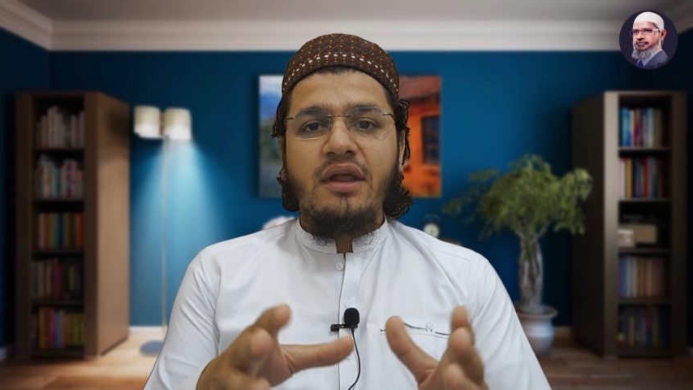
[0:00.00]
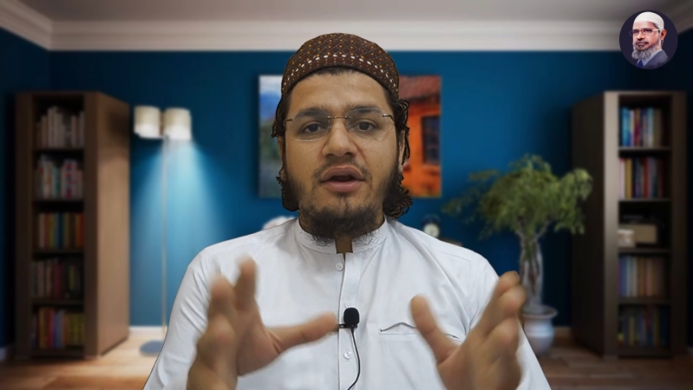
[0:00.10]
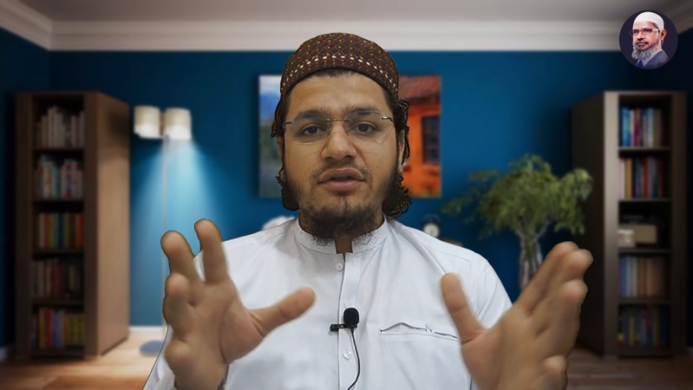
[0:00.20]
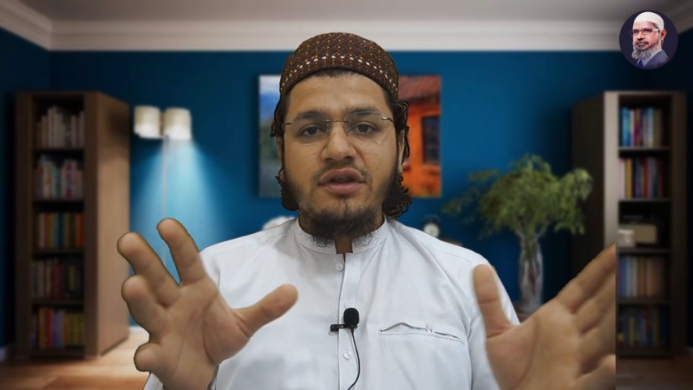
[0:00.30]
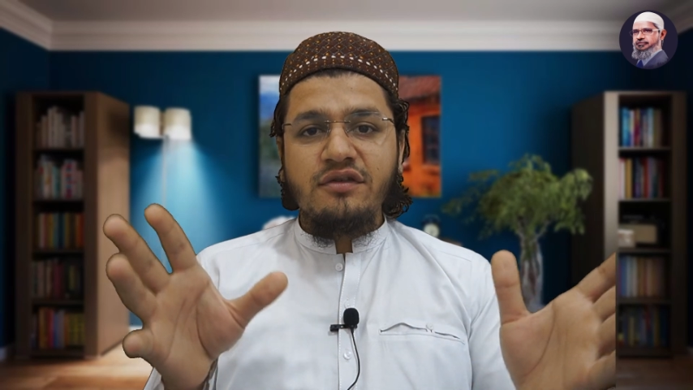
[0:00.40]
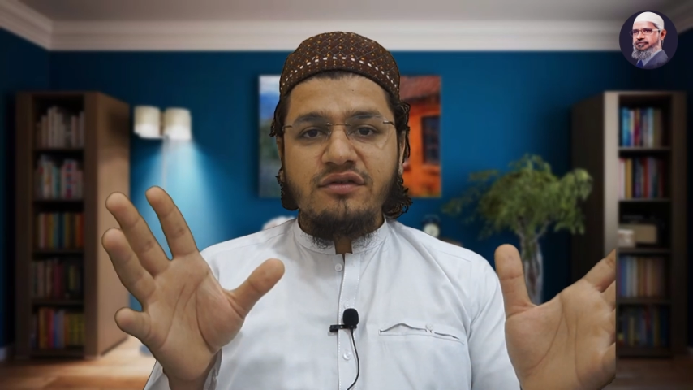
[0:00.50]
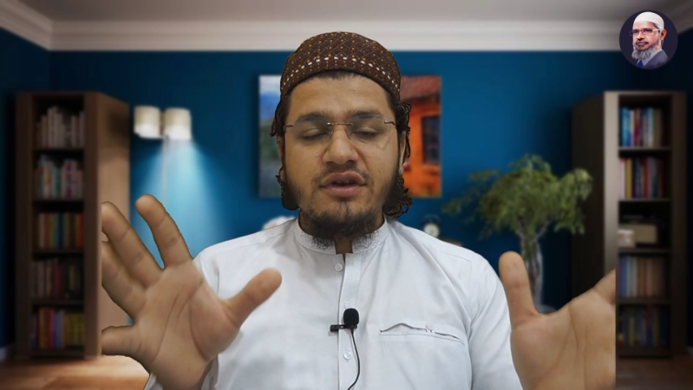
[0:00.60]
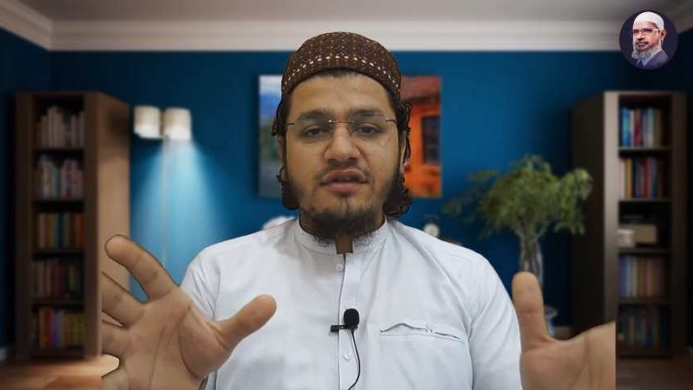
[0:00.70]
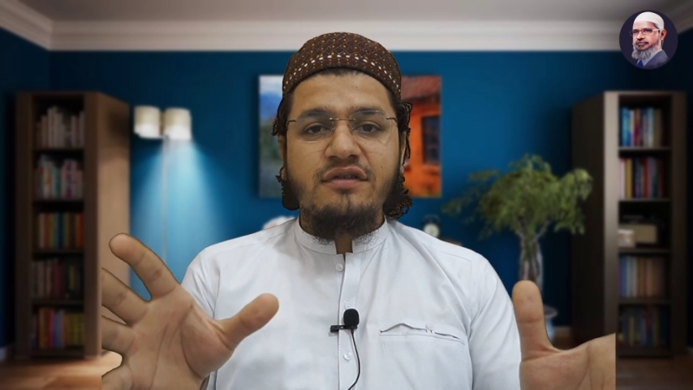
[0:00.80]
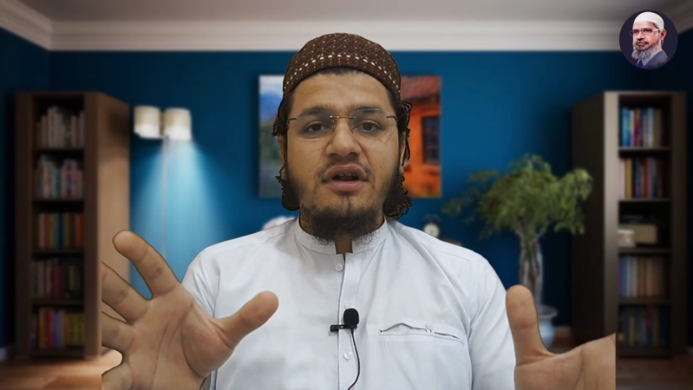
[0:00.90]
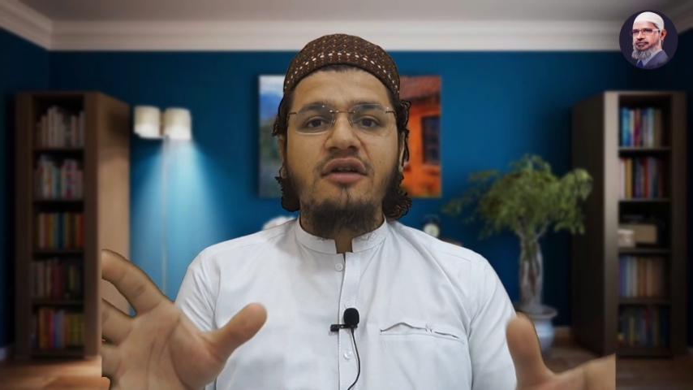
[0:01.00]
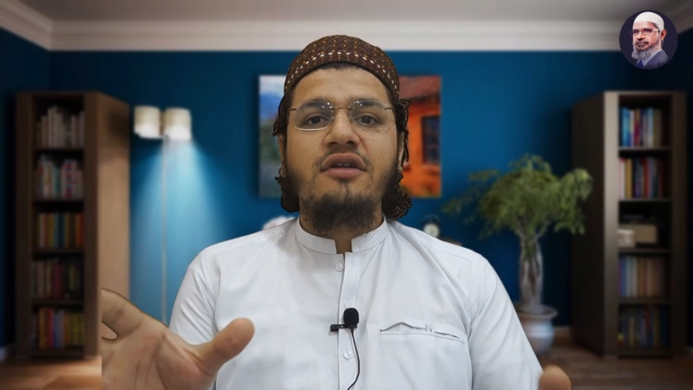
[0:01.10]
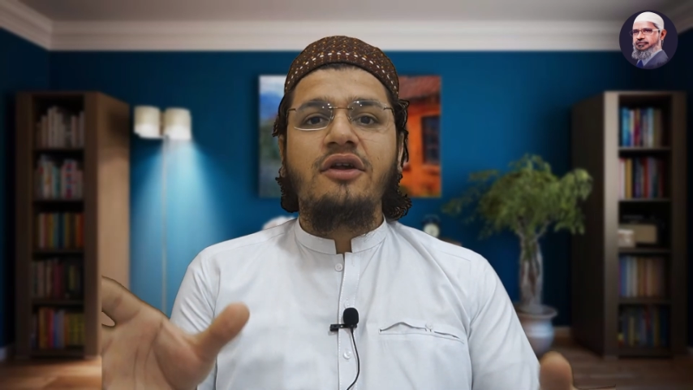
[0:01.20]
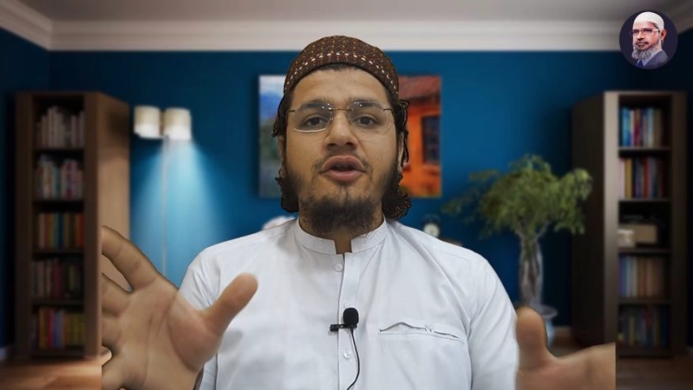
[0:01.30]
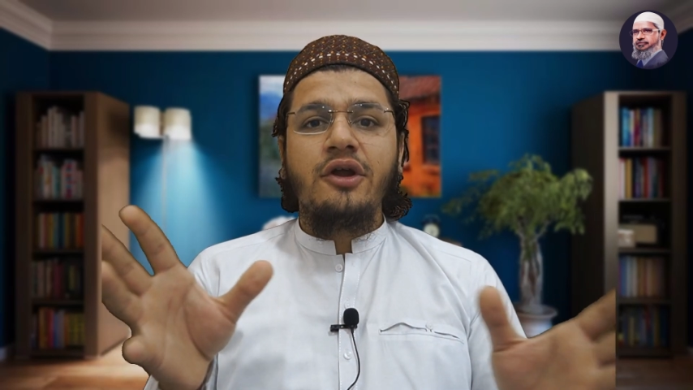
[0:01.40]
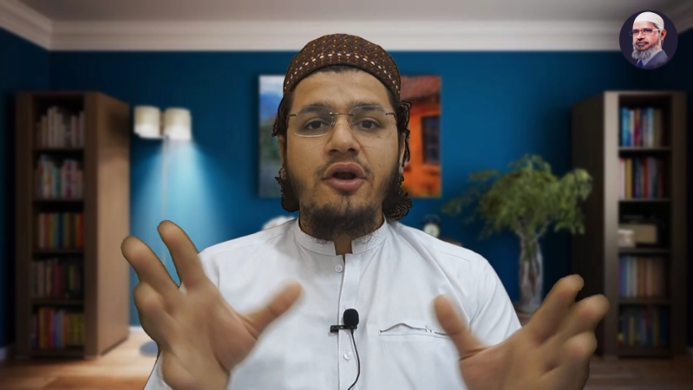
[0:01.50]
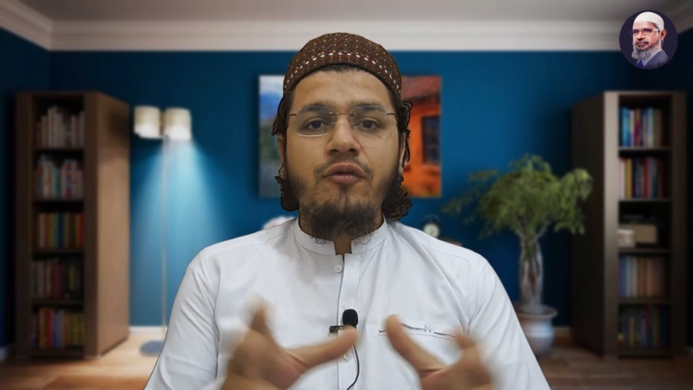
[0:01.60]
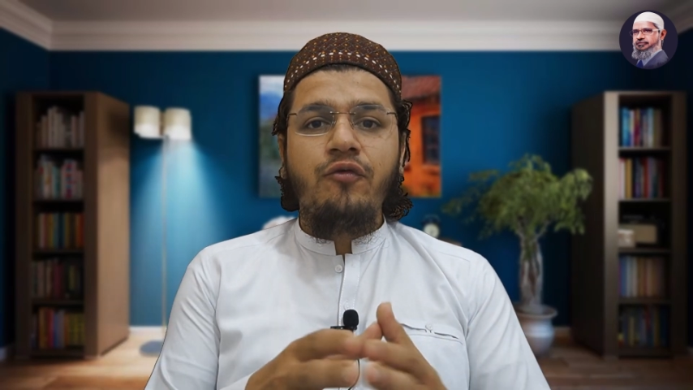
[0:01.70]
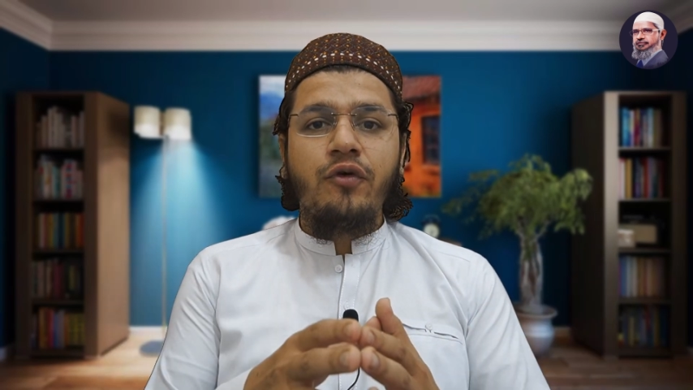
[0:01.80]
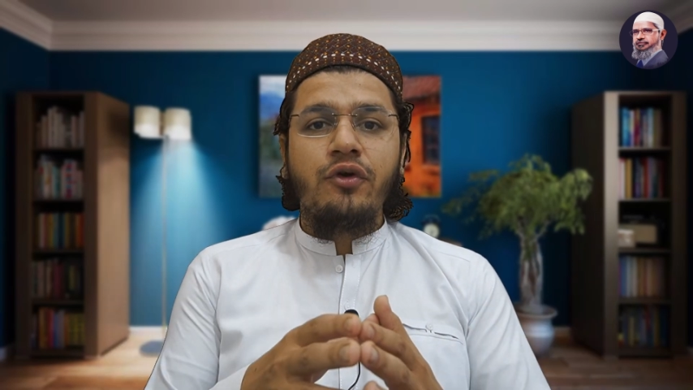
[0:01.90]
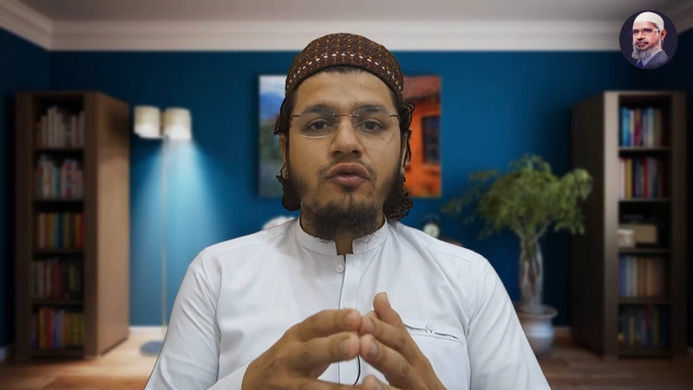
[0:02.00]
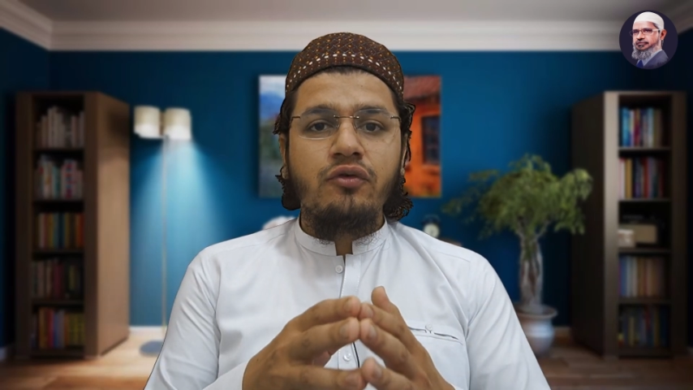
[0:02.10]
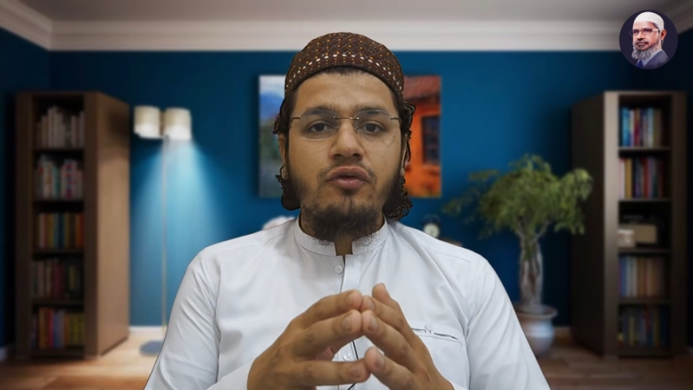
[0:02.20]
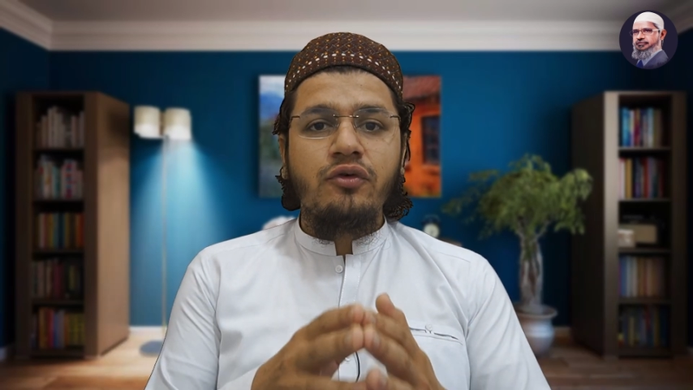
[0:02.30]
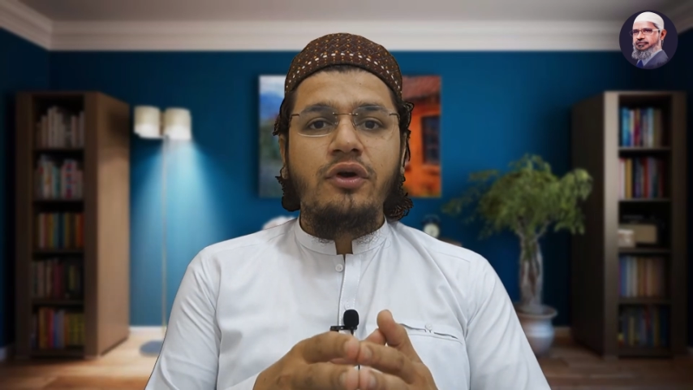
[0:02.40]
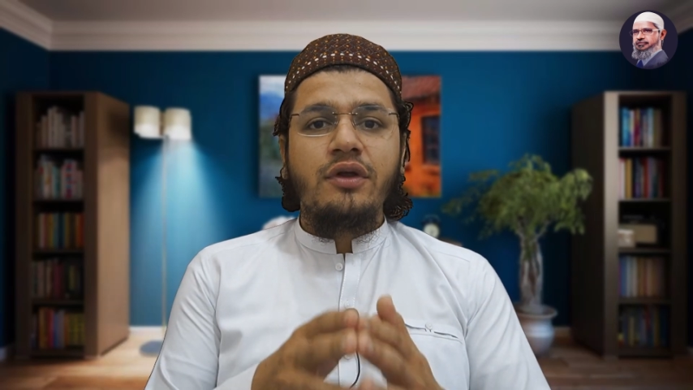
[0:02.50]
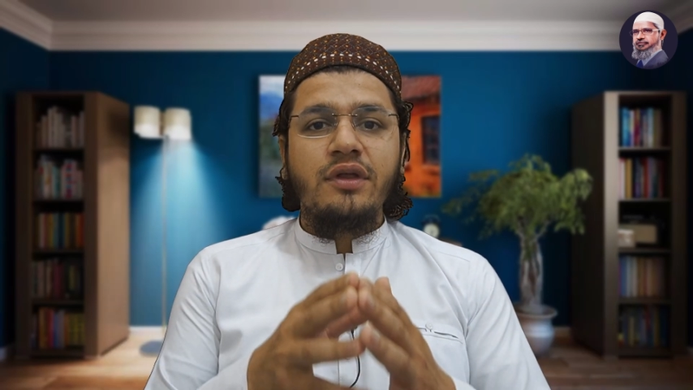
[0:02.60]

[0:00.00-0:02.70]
that this distance is enough for you